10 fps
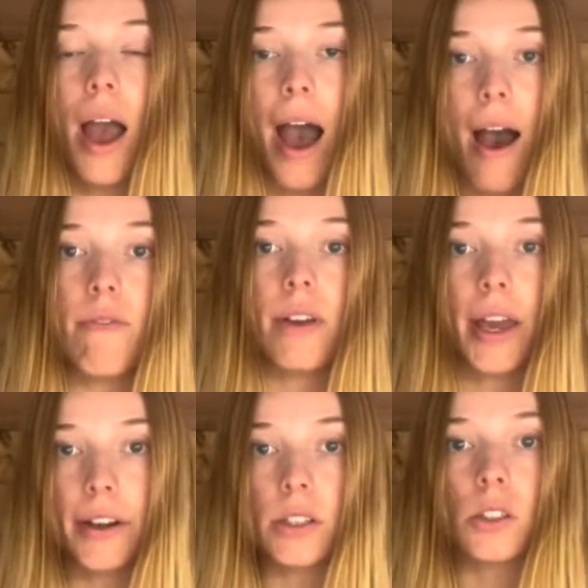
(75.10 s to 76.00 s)
have
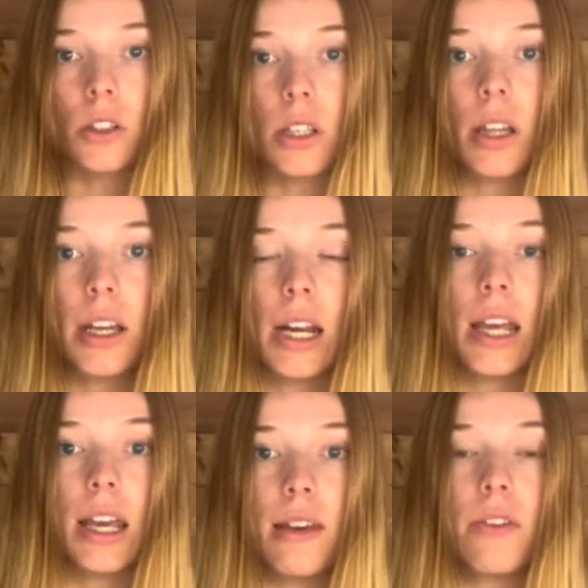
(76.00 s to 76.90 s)
air circulating
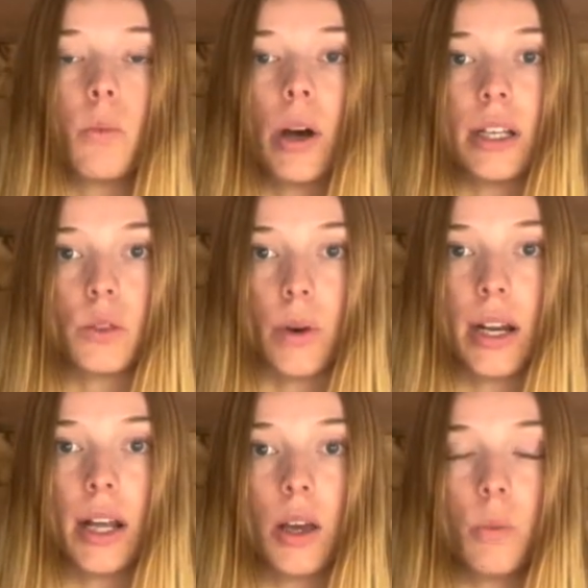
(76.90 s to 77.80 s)
even when it's
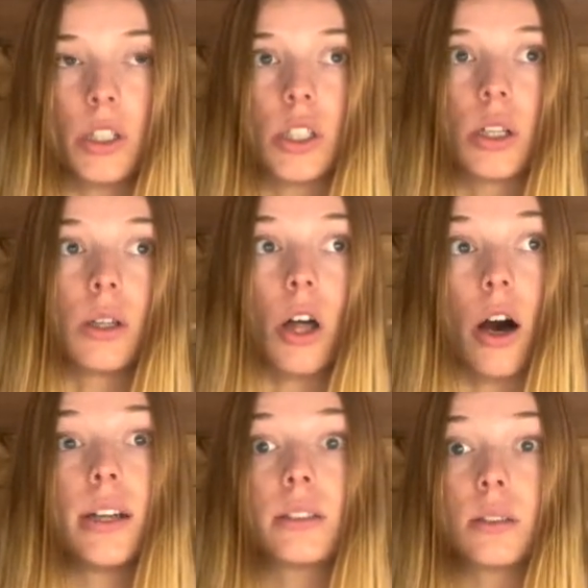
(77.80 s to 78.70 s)
raining, which is a
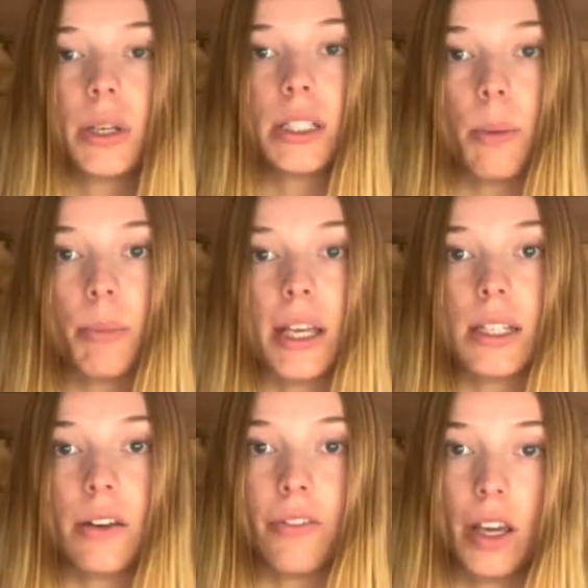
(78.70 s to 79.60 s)
lot because I'm based
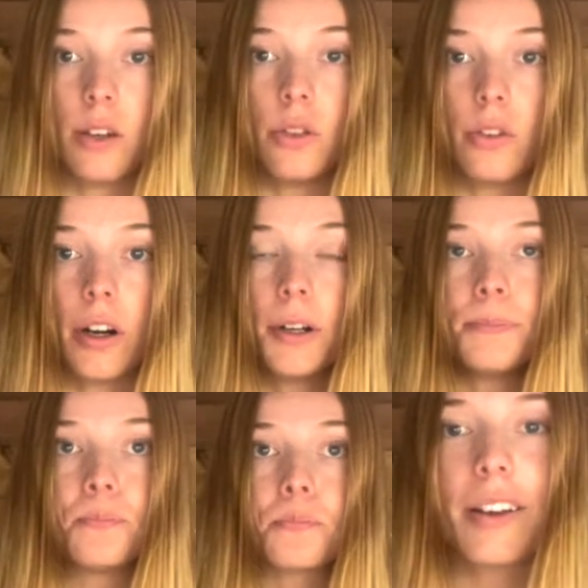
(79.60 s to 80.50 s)
in Vancouver.
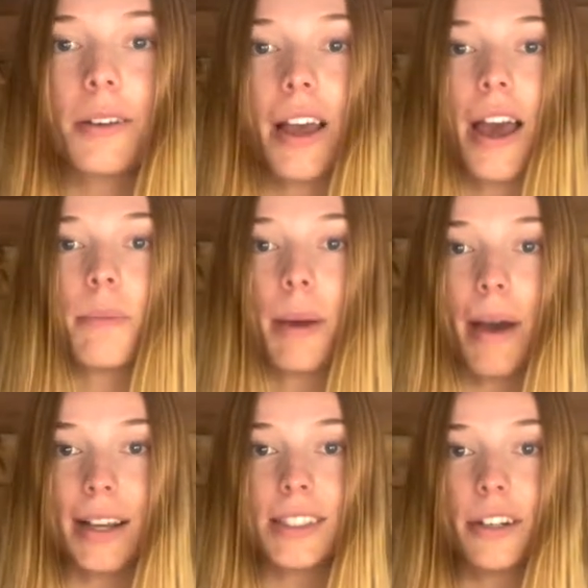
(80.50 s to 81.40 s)
And my
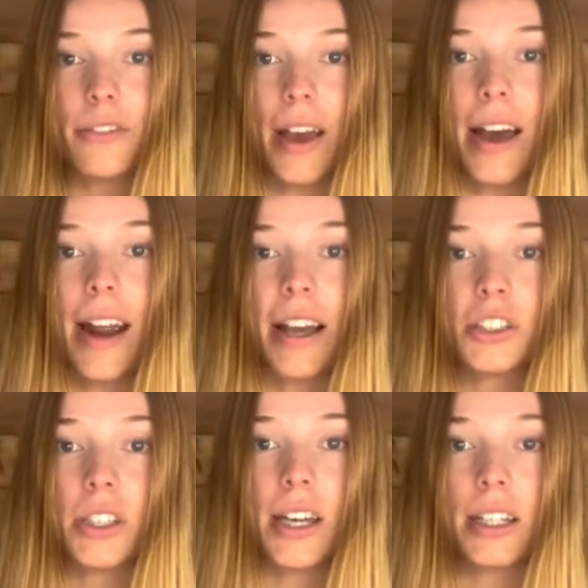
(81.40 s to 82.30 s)
Max Air fan
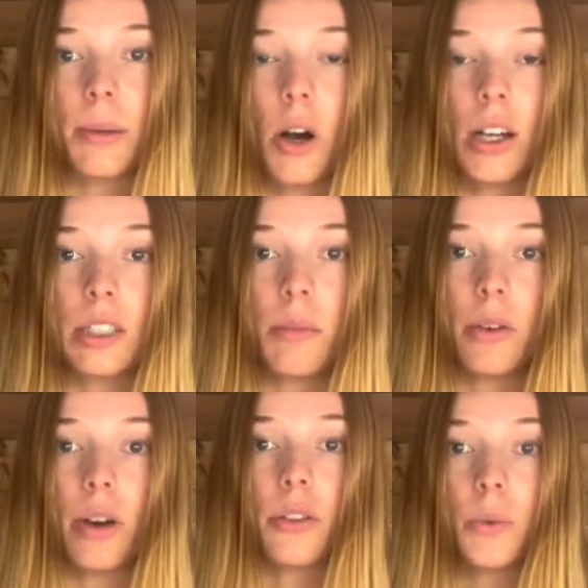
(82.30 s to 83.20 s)
actually ended up costing me
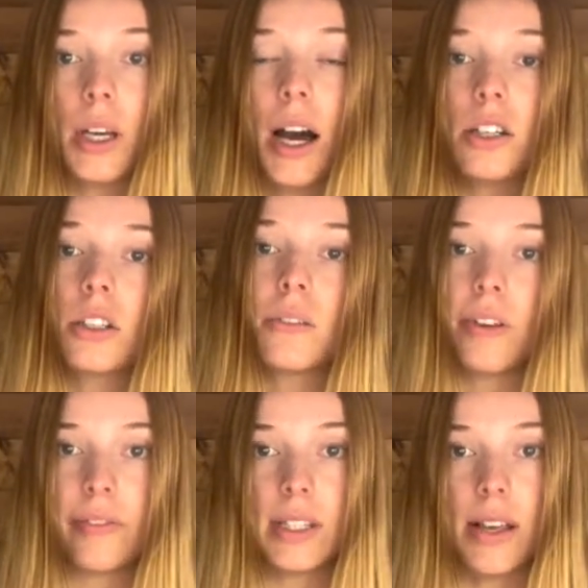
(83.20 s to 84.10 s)
around
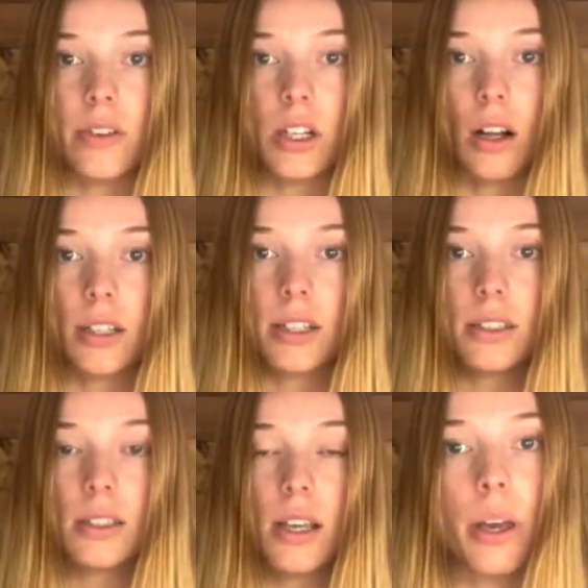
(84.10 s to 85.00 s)

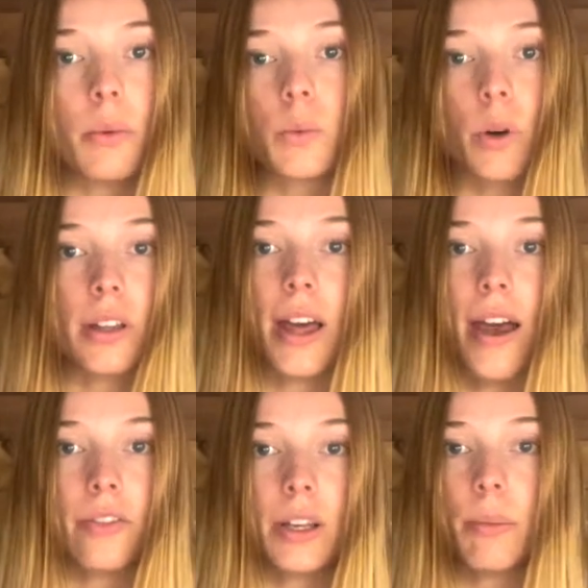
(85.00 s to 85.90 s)
$357. It was worth
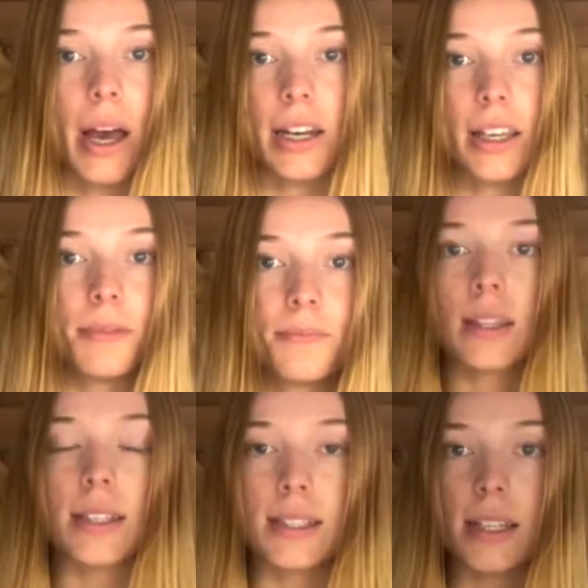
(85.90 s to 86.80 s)
every penny.
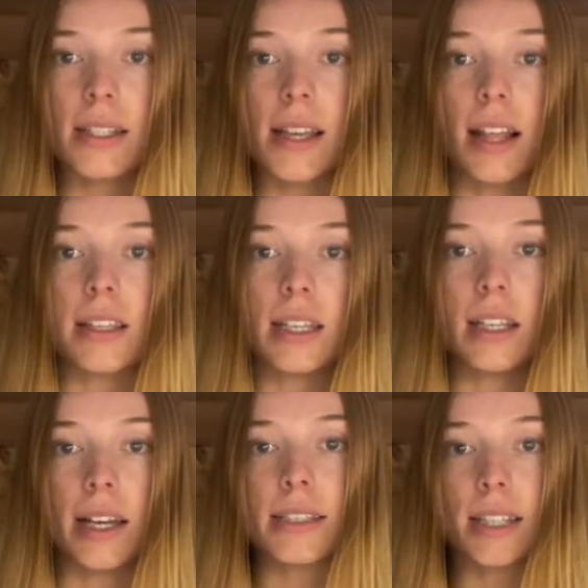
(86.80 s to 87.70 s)
The 6 LED
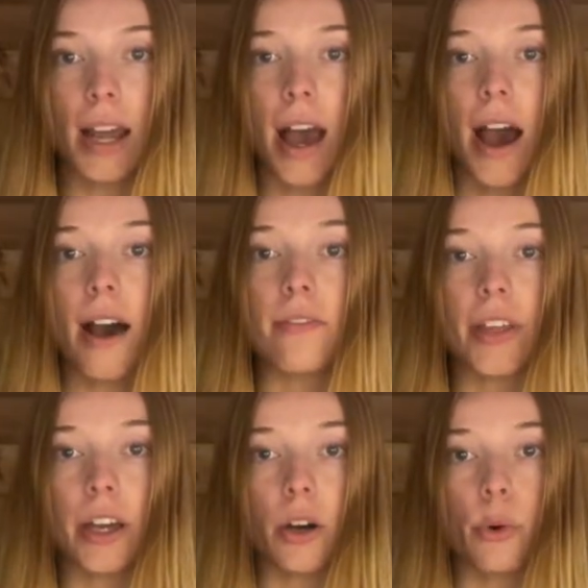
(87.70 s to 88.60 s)
lights that I have
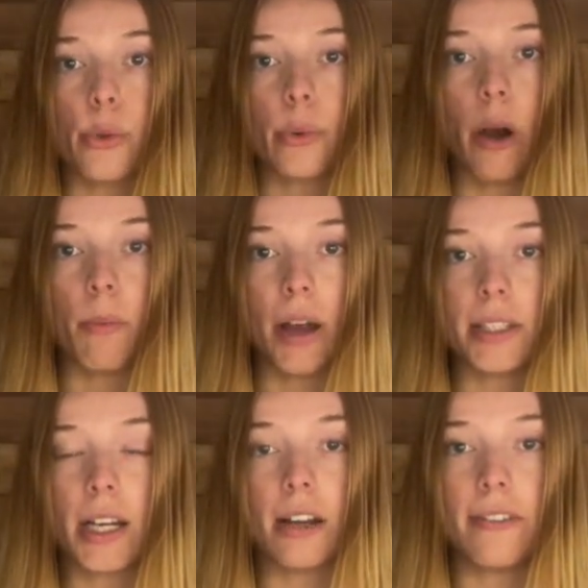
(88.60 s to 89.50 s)
that go throughout my
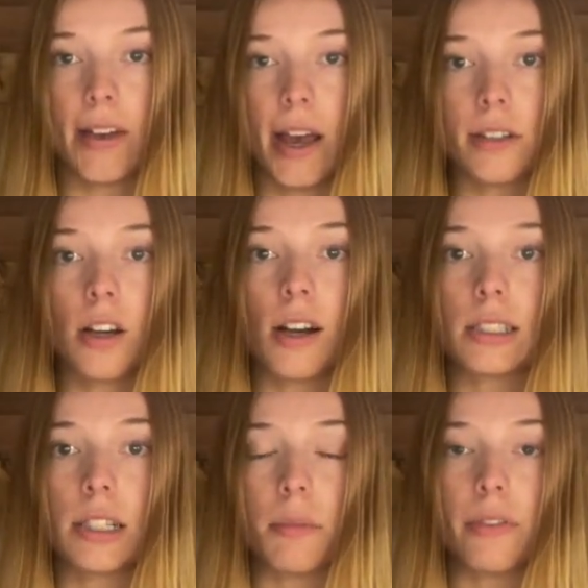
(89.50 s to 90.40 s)
entire van
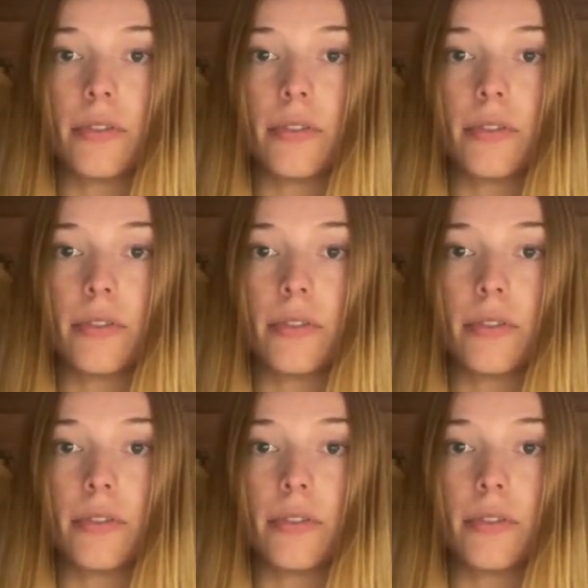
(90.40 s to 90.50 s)
costed me